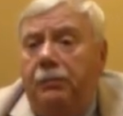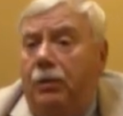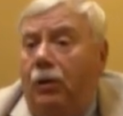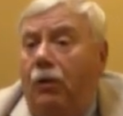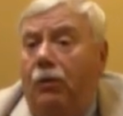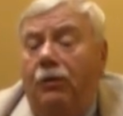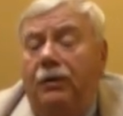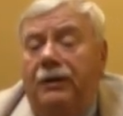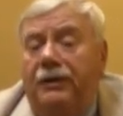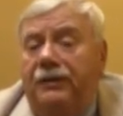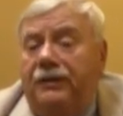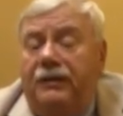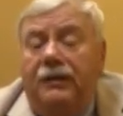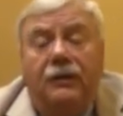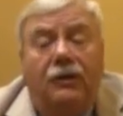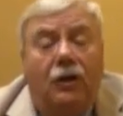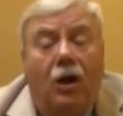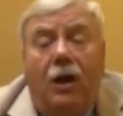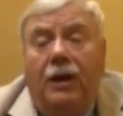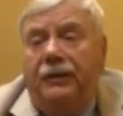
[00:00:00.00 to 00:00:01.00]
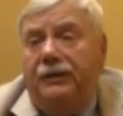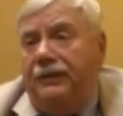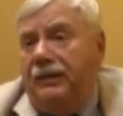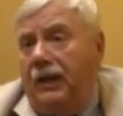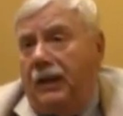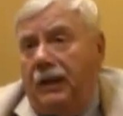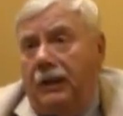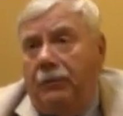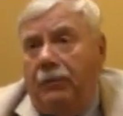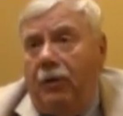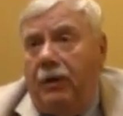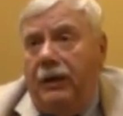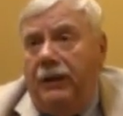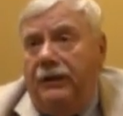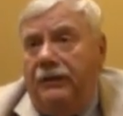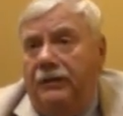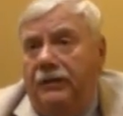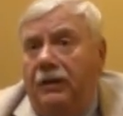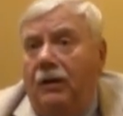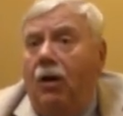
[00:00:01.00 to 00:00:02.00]
Puritans did not
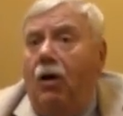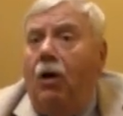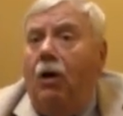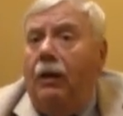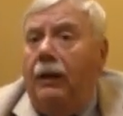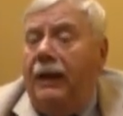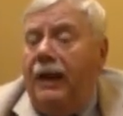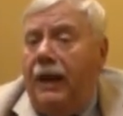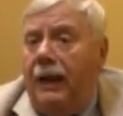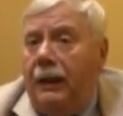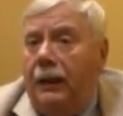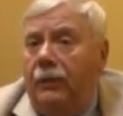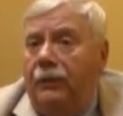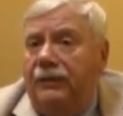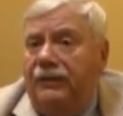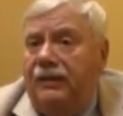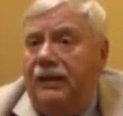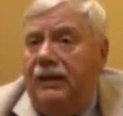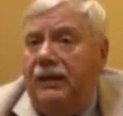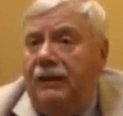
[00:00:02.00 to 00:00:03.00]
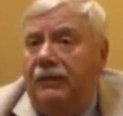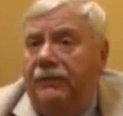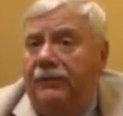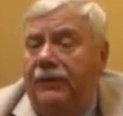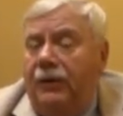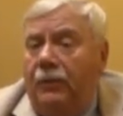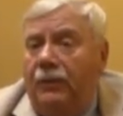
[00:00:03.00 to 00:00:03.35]
celebrate All Hallows Eve.